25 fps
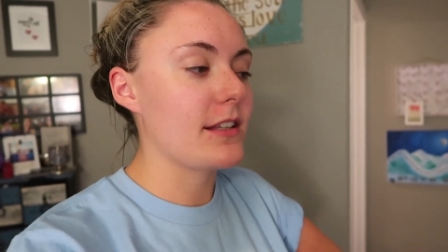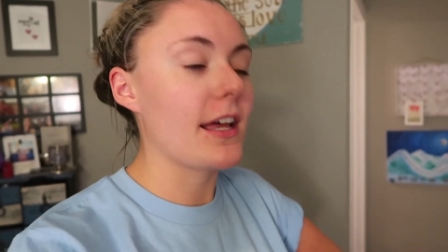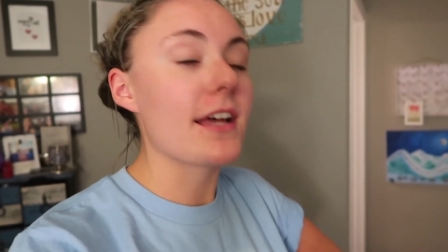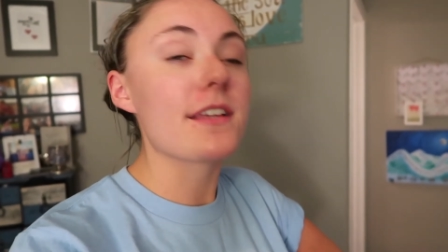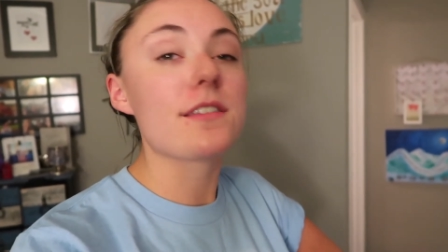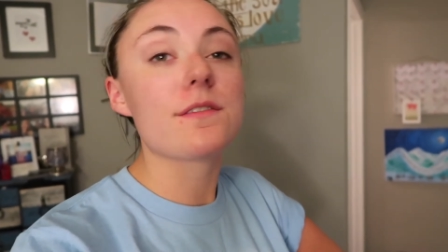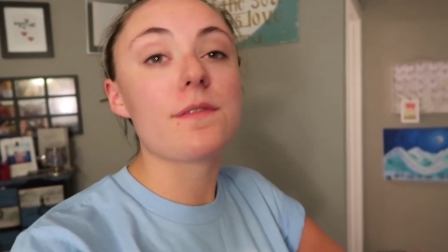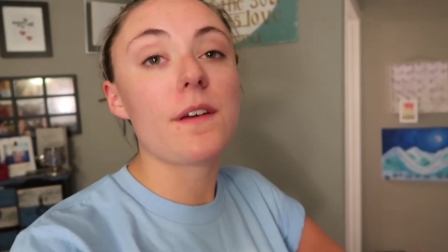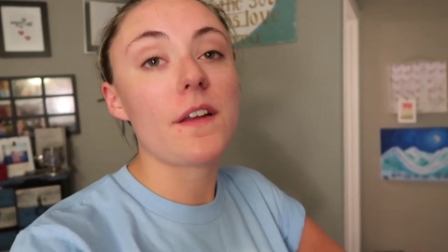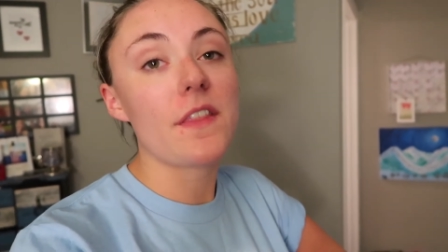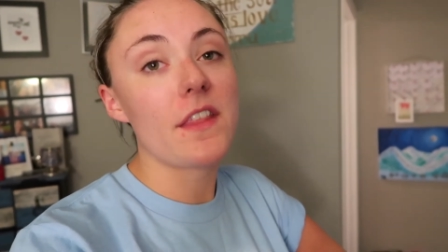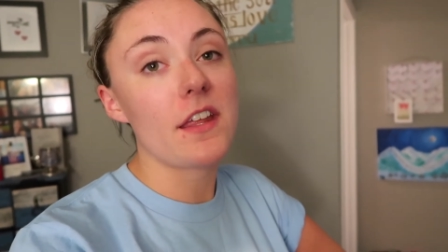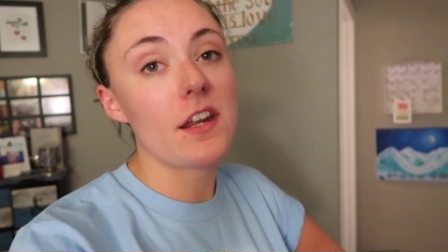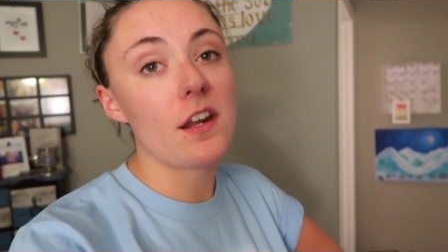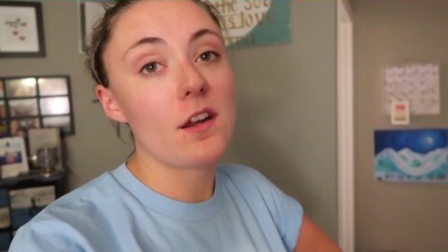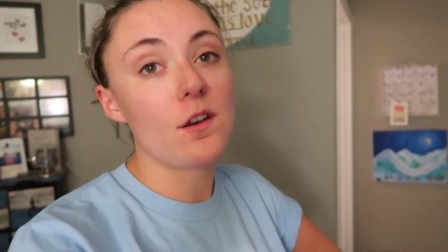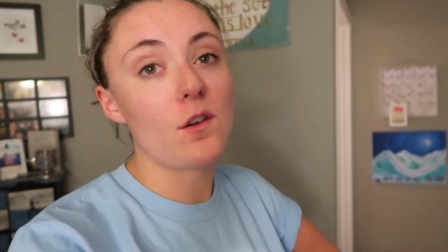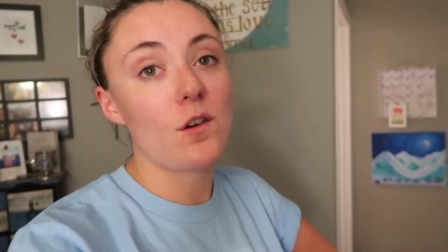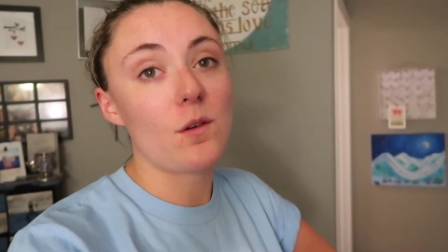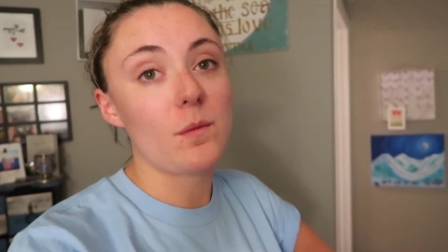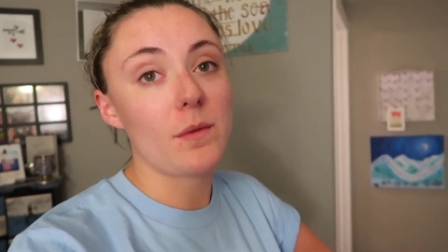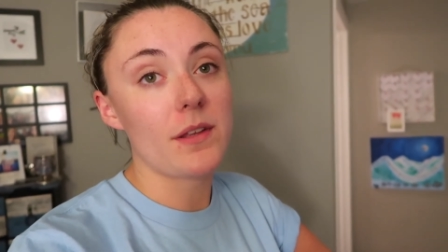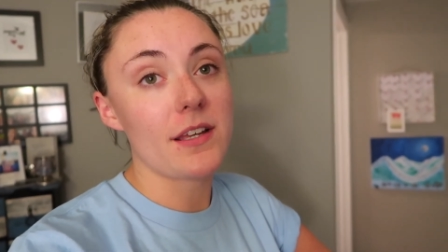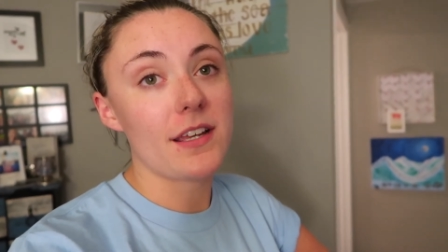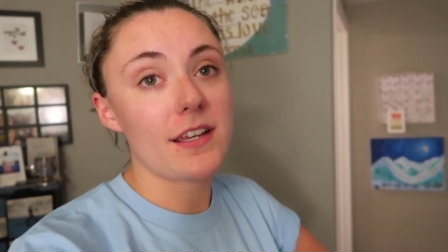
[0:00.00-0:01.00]
less fun than it
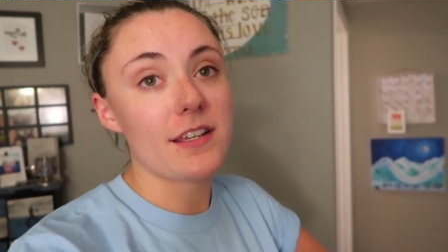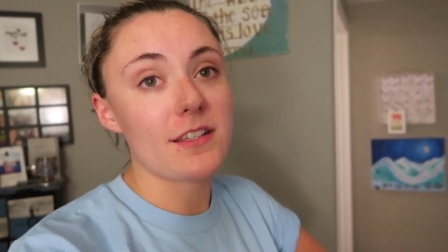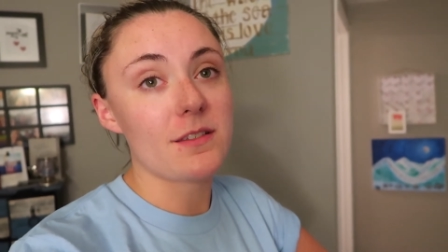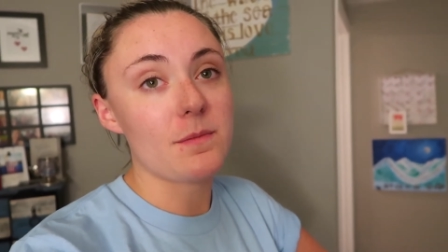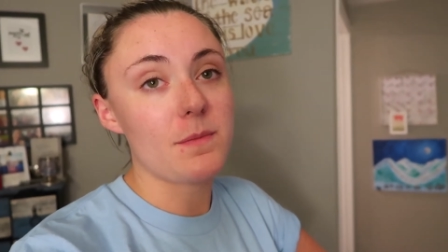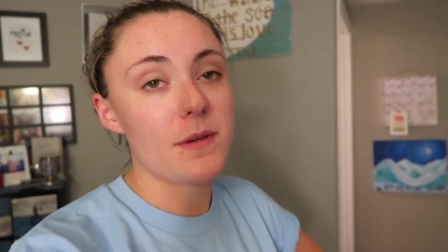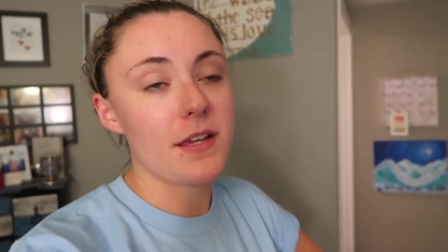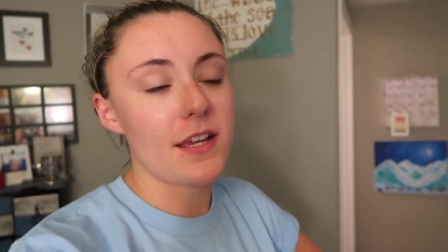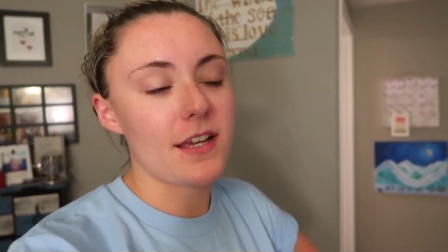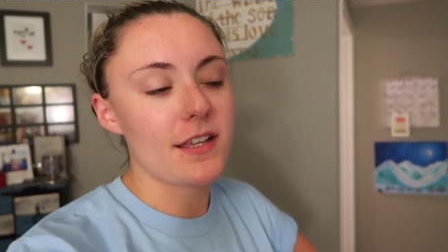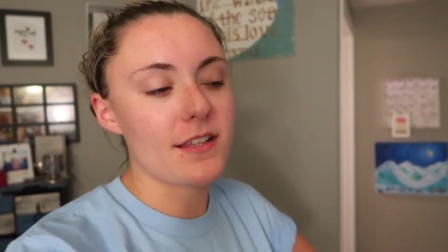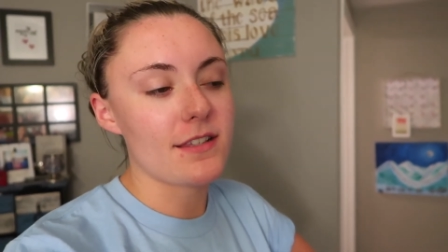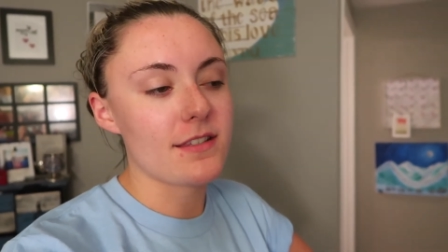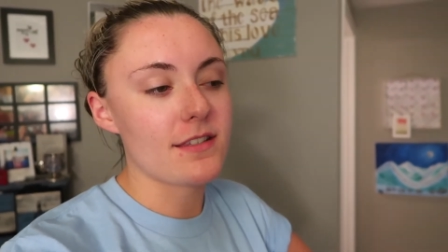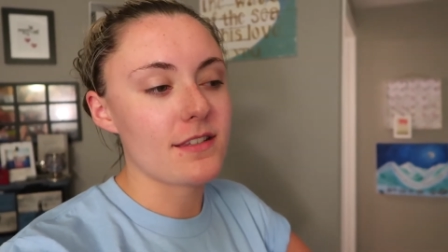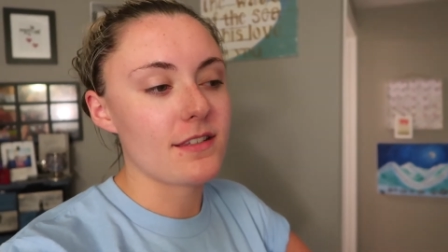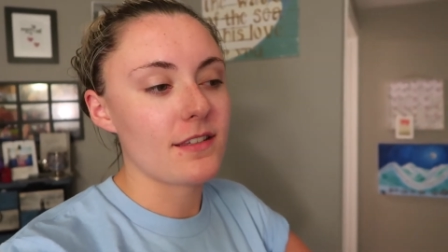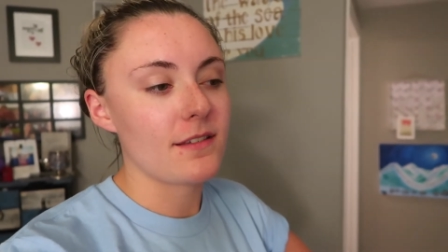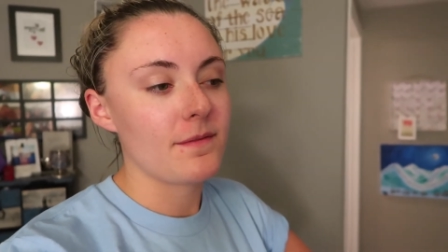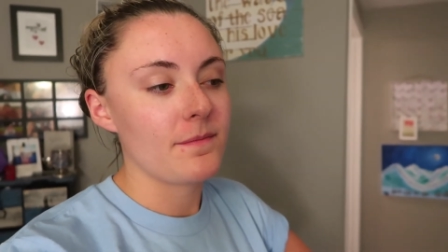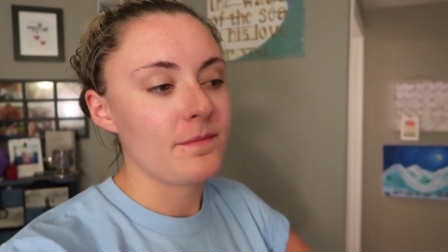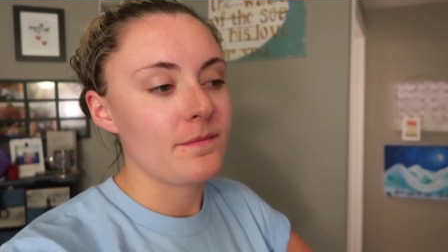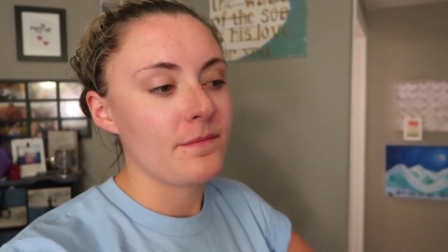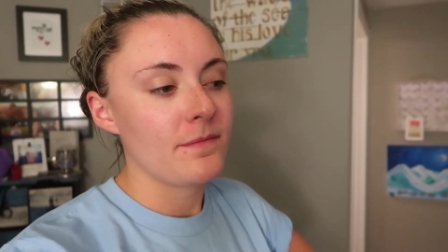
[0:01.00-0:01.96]
normally is because